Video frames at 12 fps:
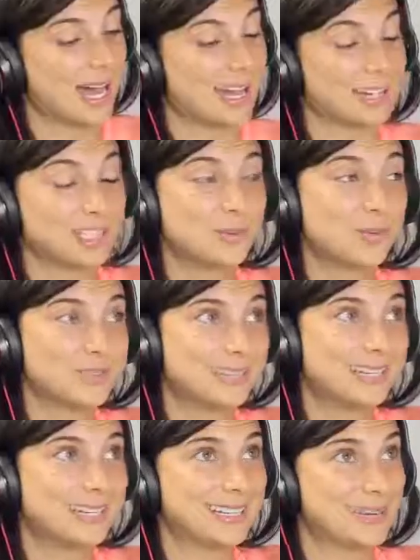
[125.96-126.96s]
I actually
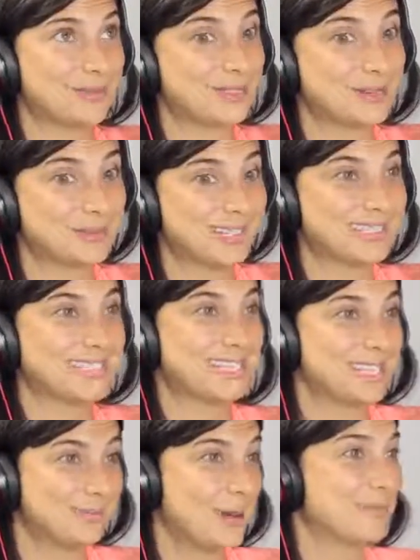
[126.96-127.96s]
wasn't eating that much. I was actually
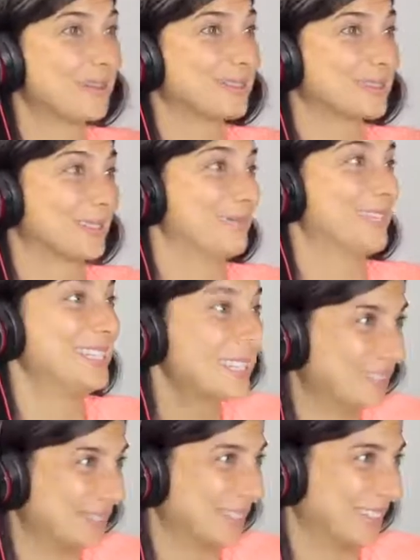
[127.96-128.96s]
eating my mother's
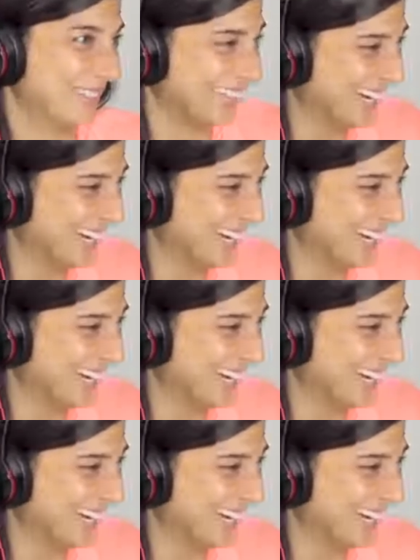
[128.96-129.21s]
Lebanese food.